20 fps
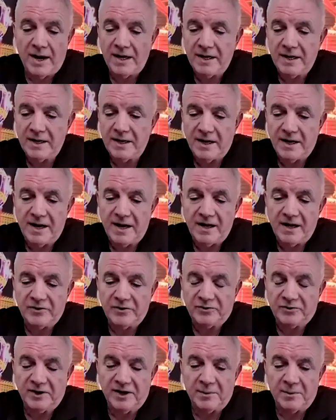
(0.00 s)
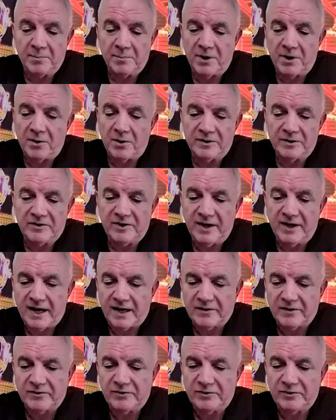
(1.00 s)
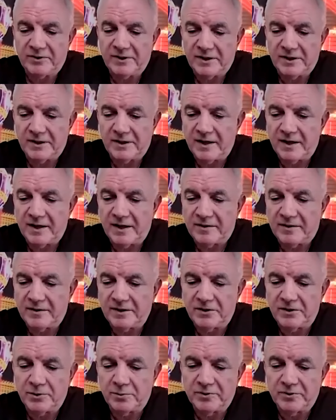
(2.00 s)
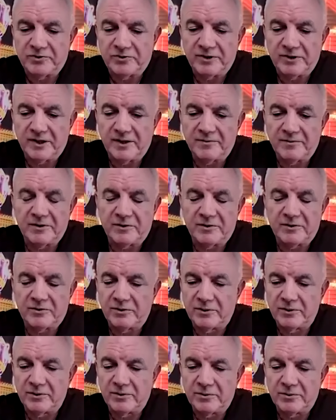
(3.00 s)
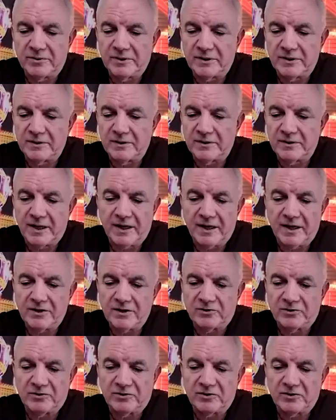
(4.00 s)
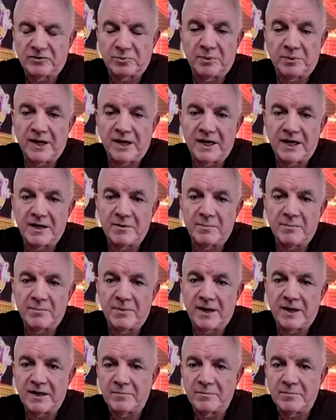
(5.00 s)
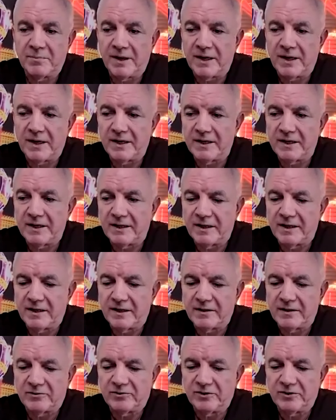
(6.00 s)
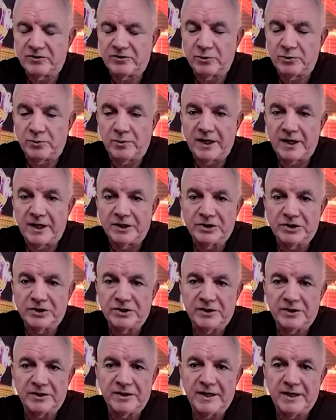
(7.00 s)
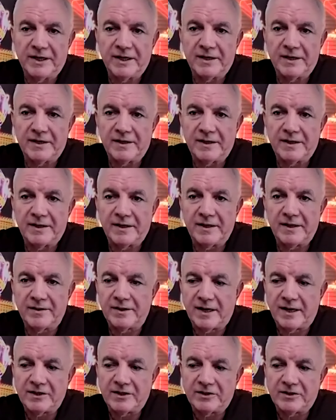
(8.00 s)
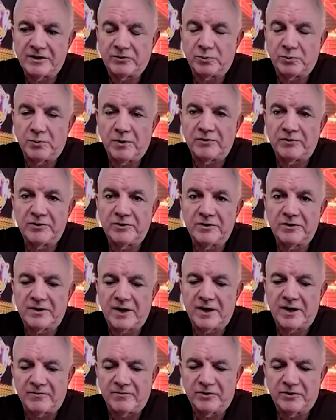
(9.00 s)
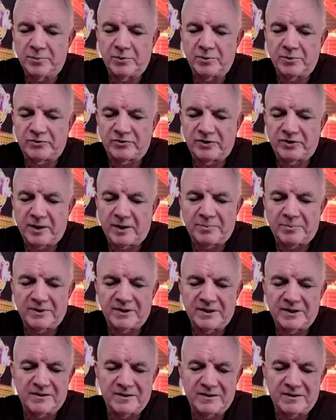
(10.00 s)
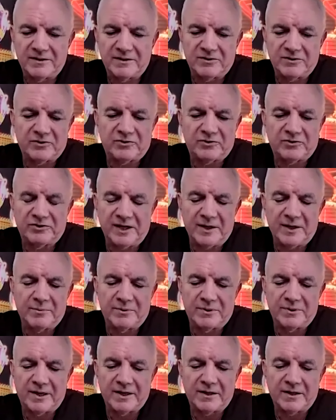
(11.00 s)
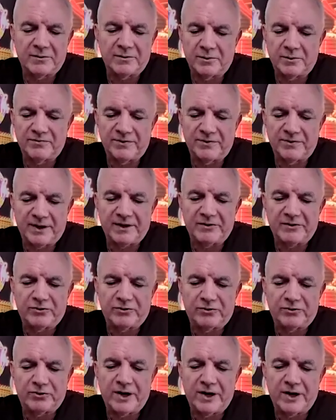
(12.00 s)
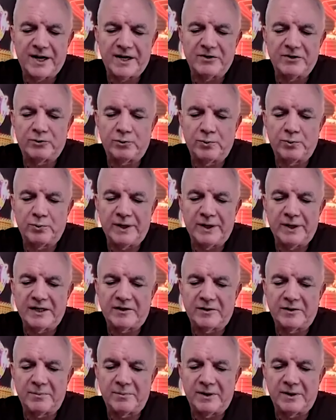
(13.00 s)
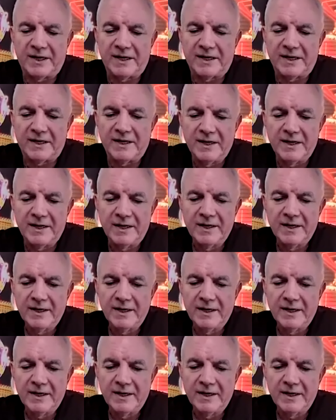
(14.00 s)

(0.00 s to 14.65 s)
I sent them all a text, and I think you received it too, that I just explained my situation and that I just wasn't comfortable. Something, it just seemed like a very strange week to me.